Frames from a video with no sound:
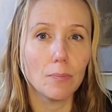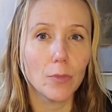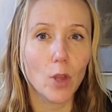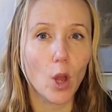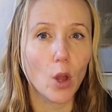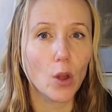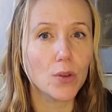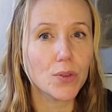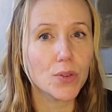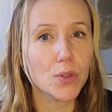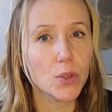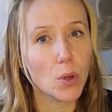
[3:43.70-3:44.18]

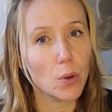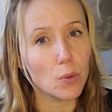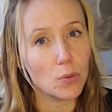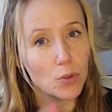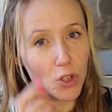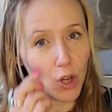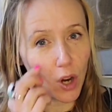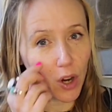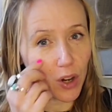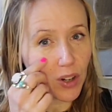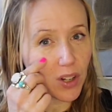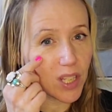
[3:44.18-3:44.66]
Also
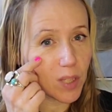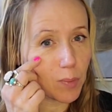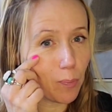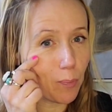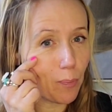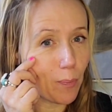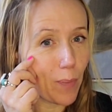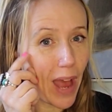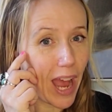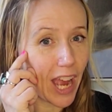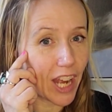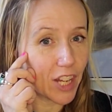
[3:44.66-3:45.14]
dark
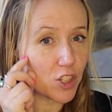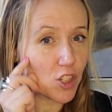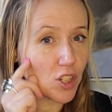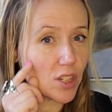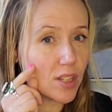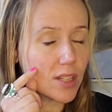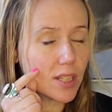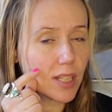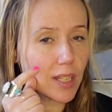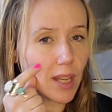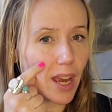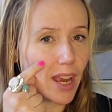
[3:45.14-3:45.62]

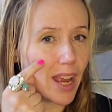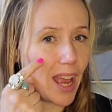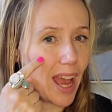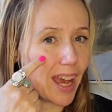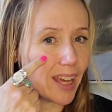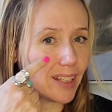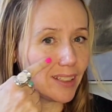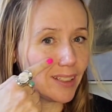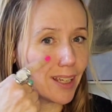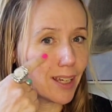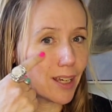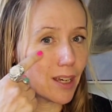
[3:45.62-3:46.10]
patches. I
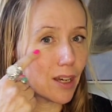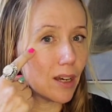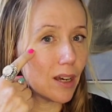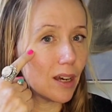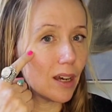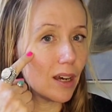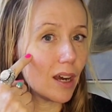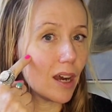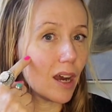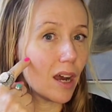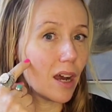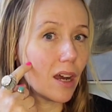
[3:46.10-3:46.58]
had like
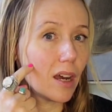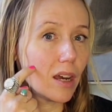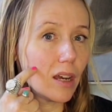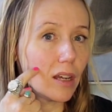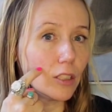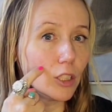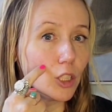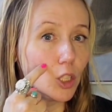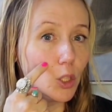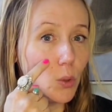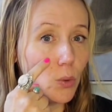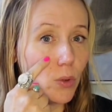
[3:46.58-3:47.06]
a
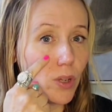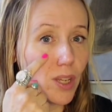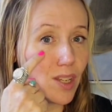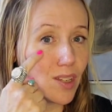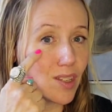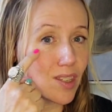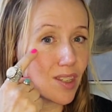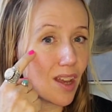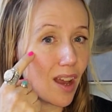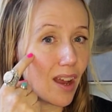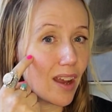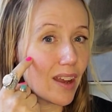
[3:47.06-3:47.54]
loony
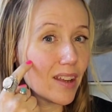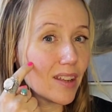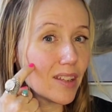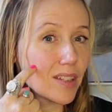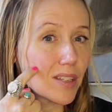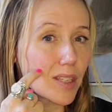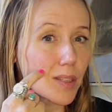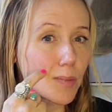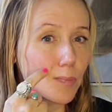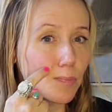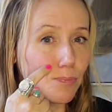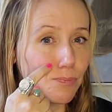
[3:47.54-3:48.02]

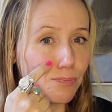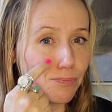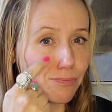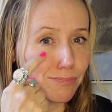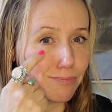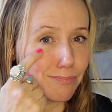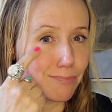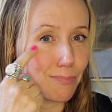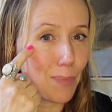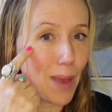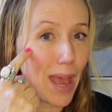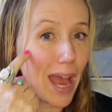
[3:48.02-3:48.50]
size
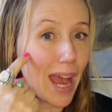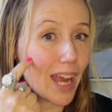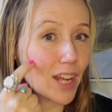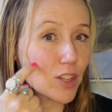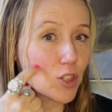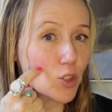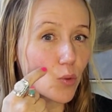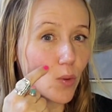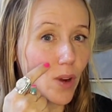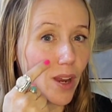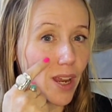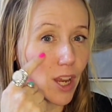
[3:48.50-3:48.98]

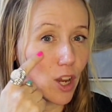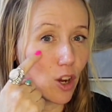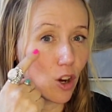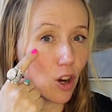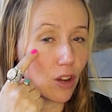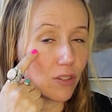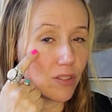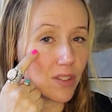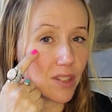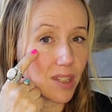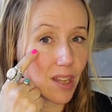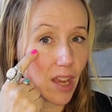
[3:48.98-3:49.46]
patch right here
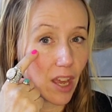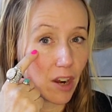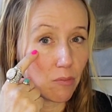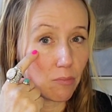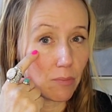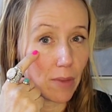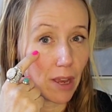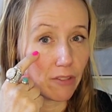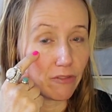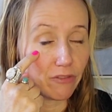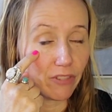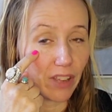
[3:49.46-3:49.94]
on the side of
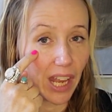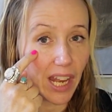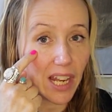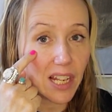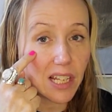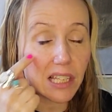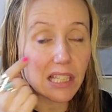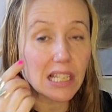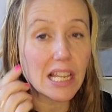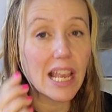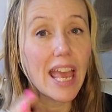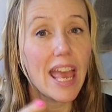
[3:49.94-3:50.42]
my
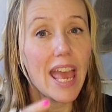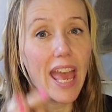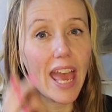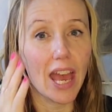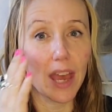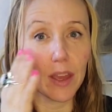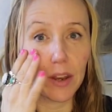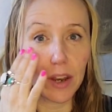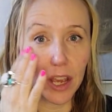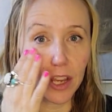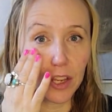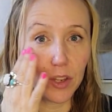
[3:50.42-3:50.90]
face,
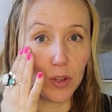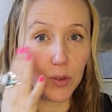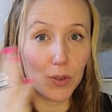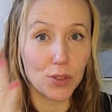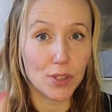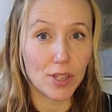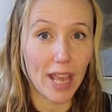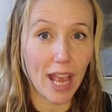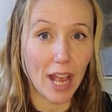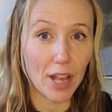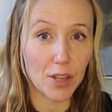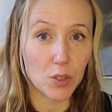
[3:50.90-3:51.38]
and I
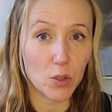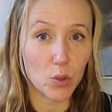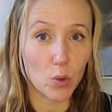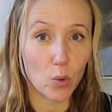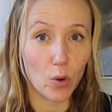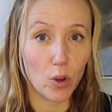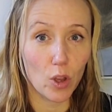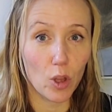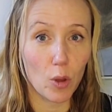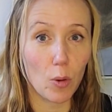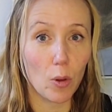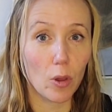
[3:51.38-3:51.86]
used castor
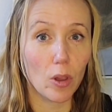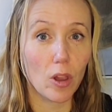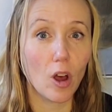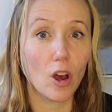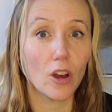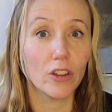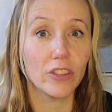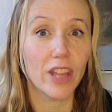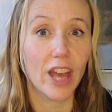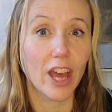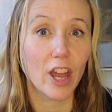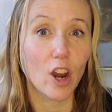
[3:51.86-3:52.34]
oil
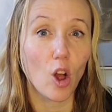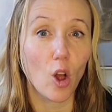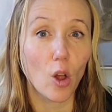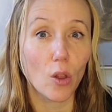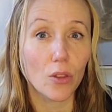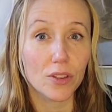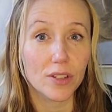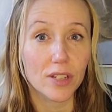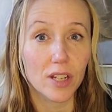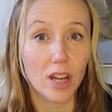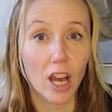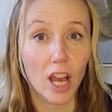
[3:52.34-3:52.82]
on that all
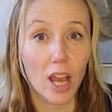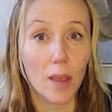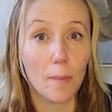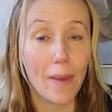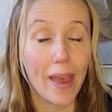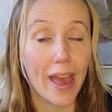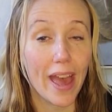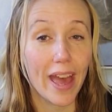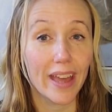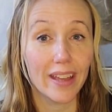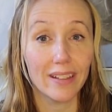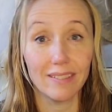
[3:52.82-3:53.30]
the time,
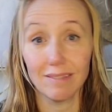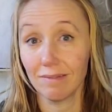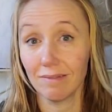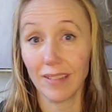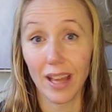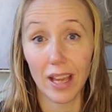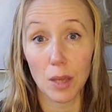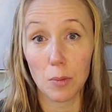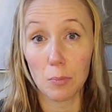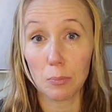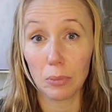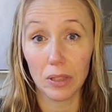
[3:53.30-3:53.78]
and
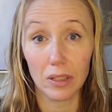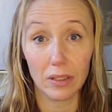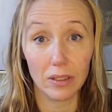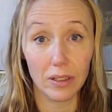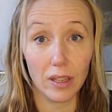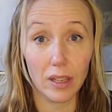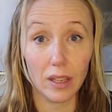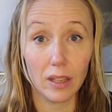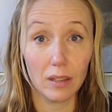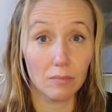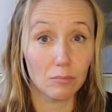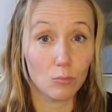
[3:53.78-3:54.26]
that
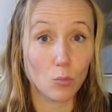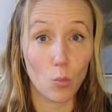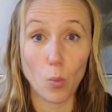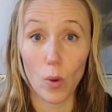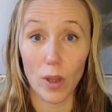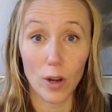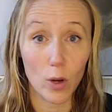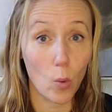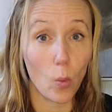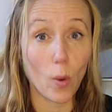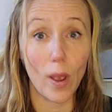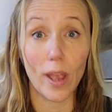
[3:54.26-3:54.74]
completely
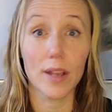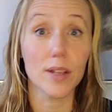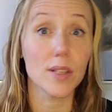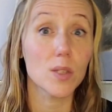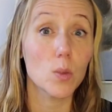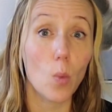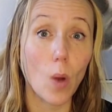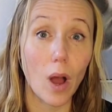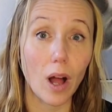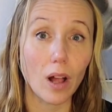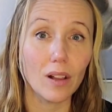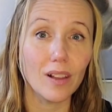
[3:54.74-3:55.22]
went away
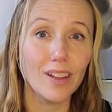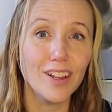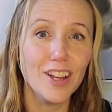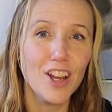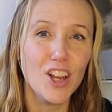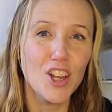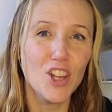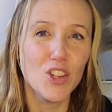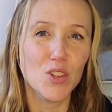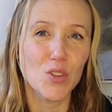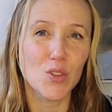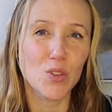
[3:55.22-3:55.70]
as well.
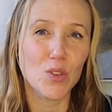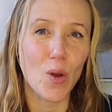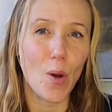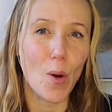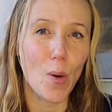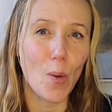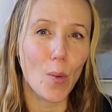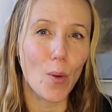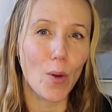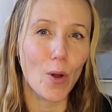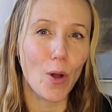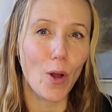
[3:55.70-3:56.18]

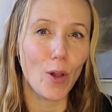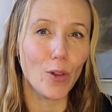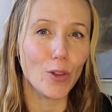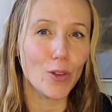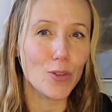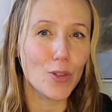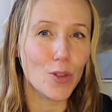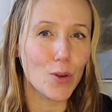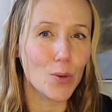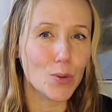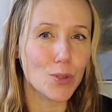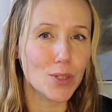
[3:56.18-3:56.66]
So all
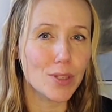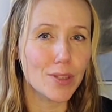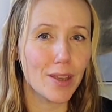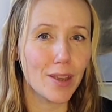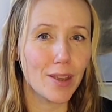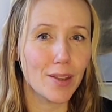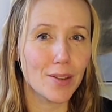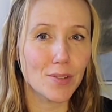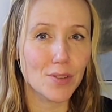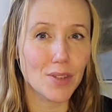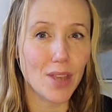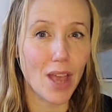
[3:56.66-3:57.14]
of those
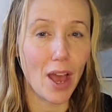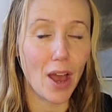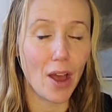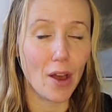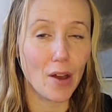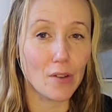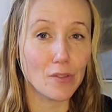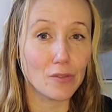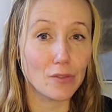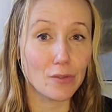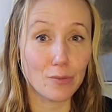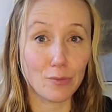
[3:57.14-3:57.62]
things
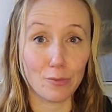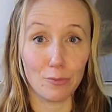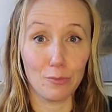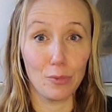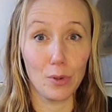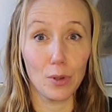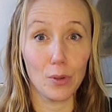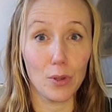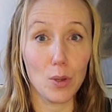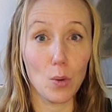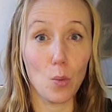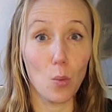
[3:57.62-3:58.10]
have
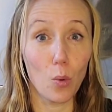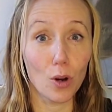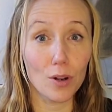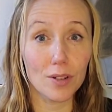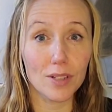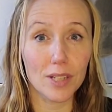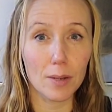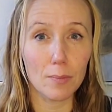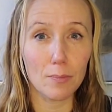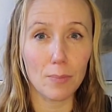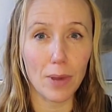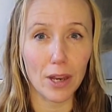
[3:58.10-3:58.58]
really
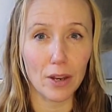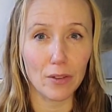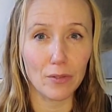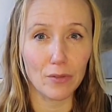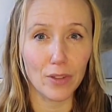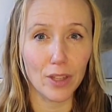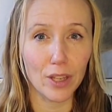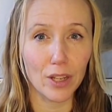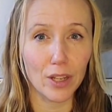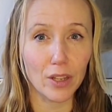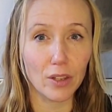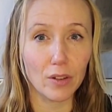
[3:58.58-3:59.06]
worked and
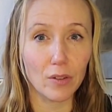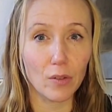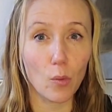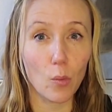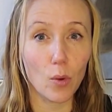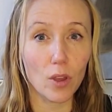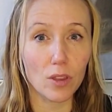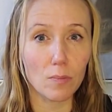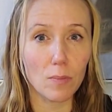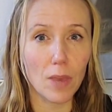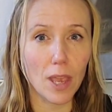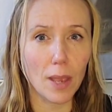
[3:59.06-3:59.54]
benefited
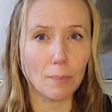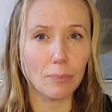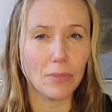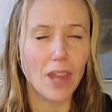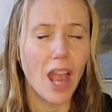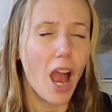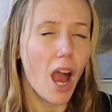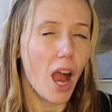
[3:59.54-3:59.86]
with me.